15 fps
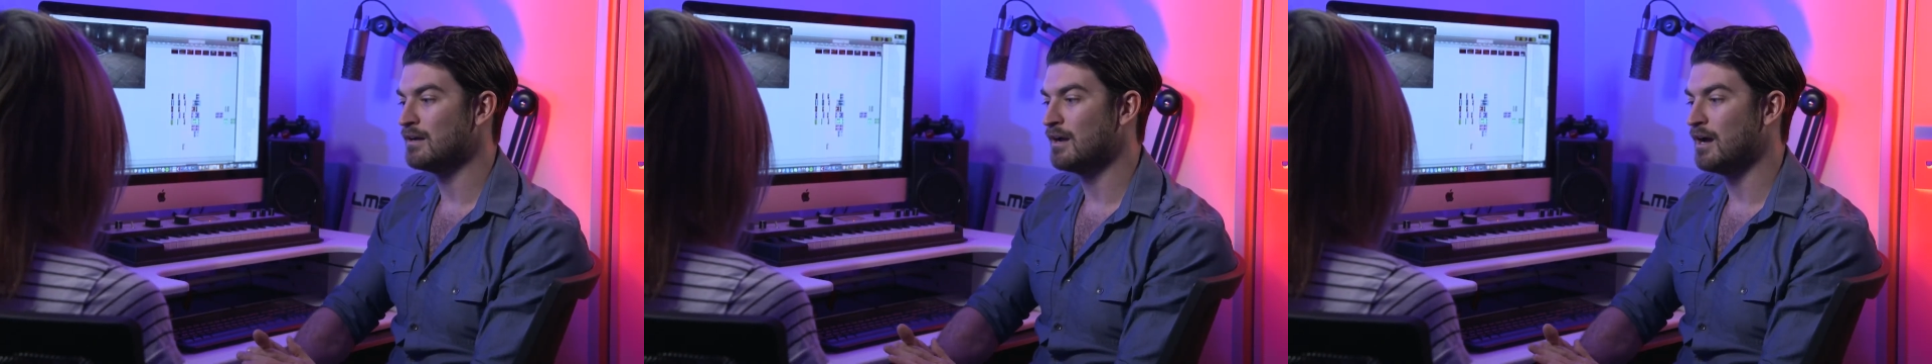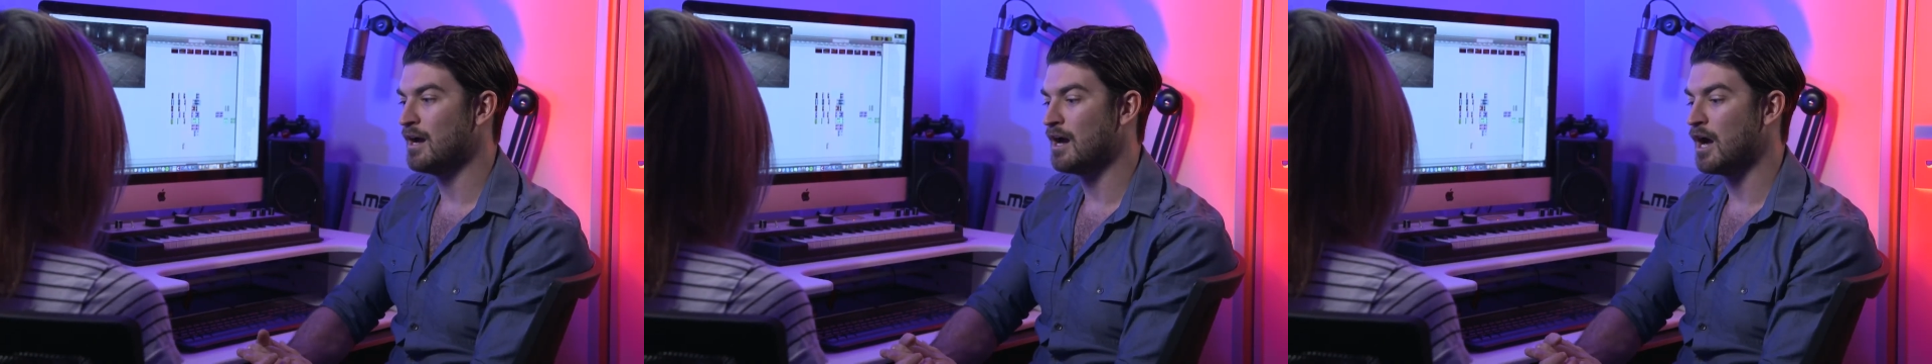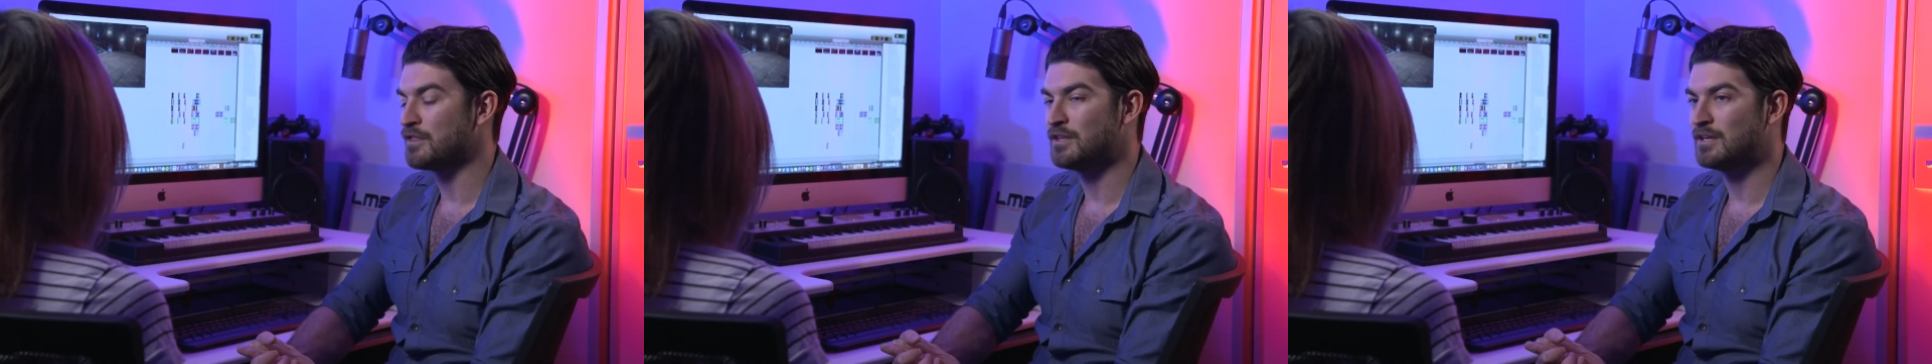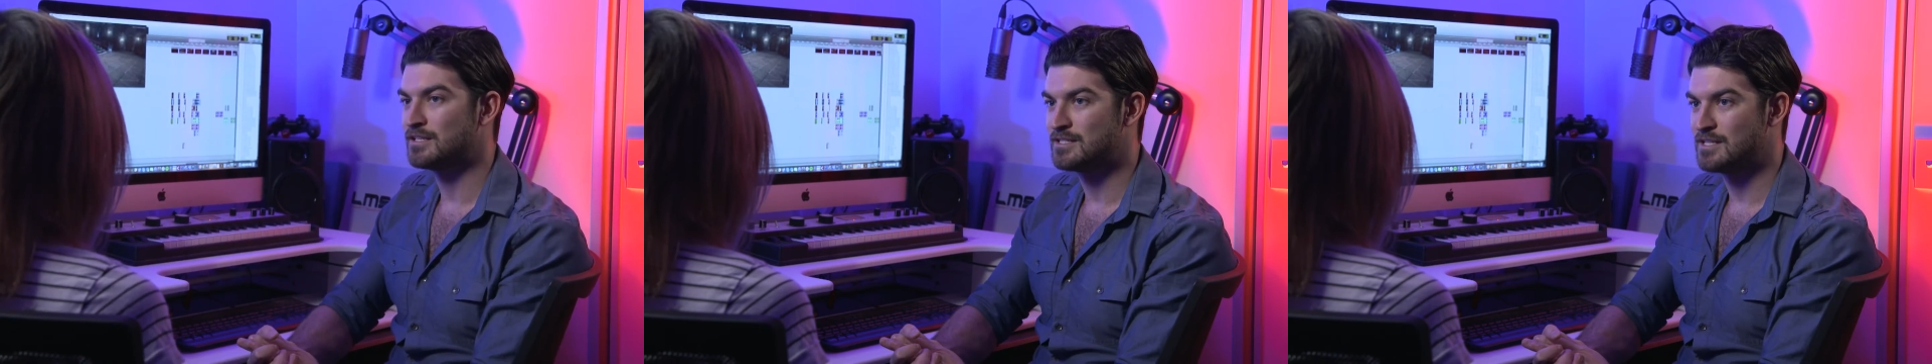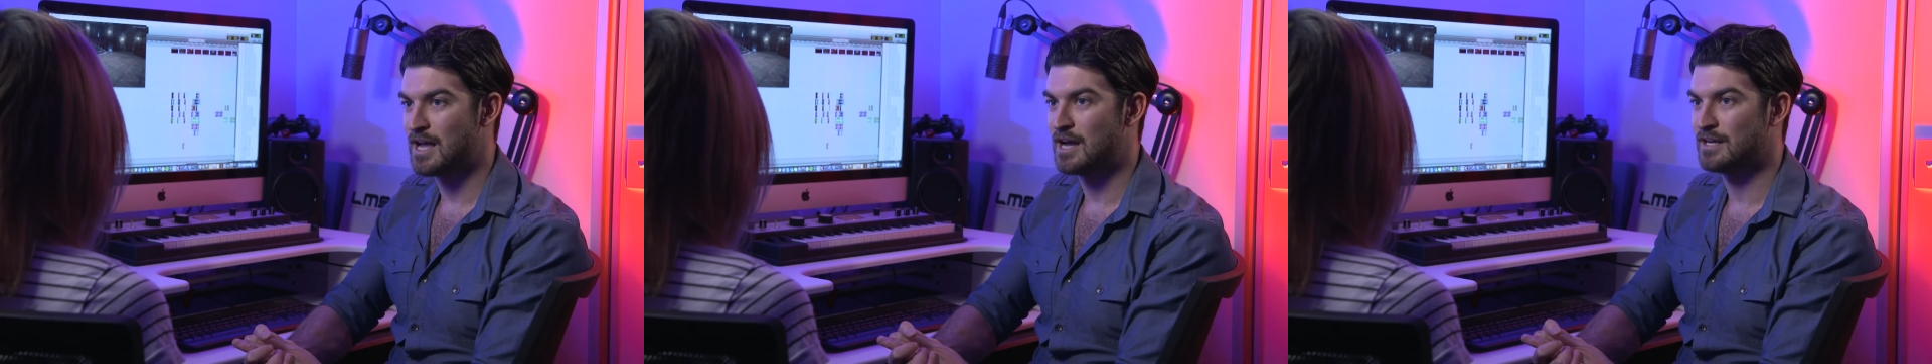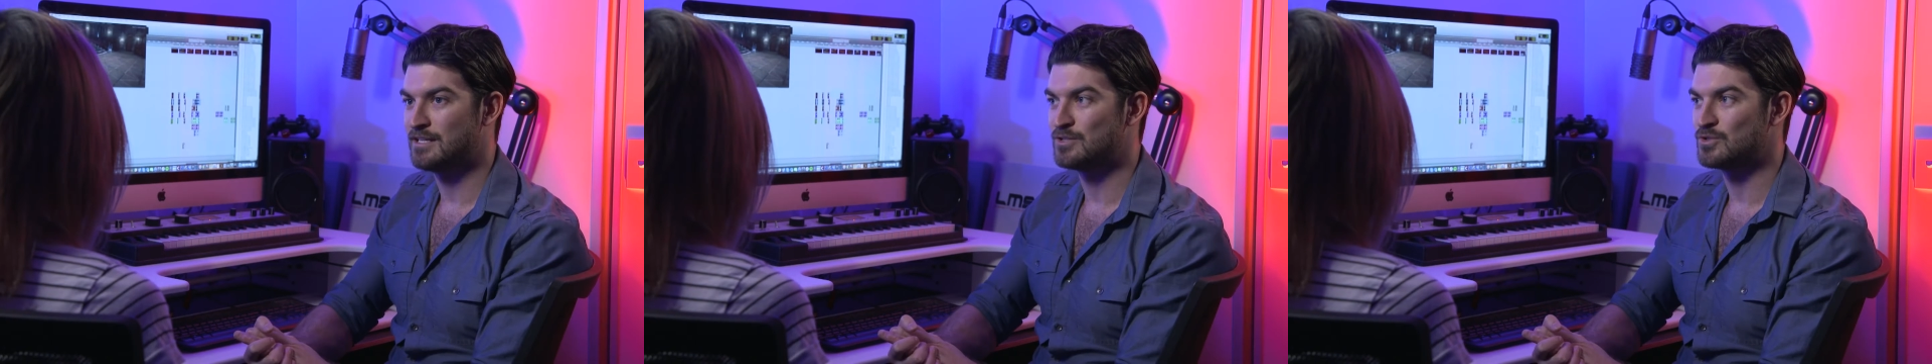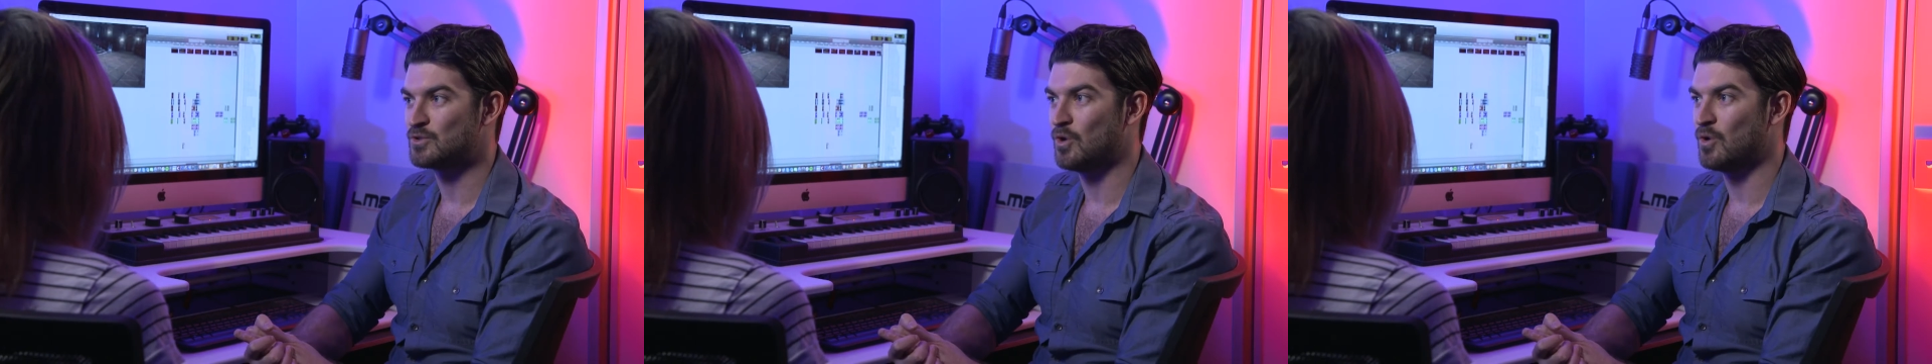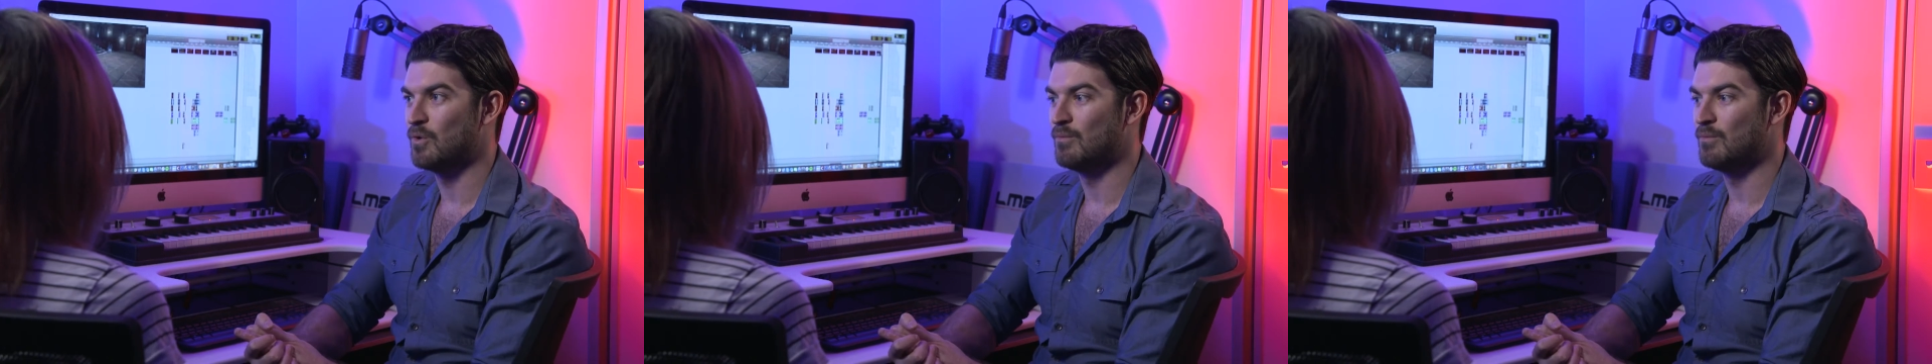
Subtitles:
I think sound is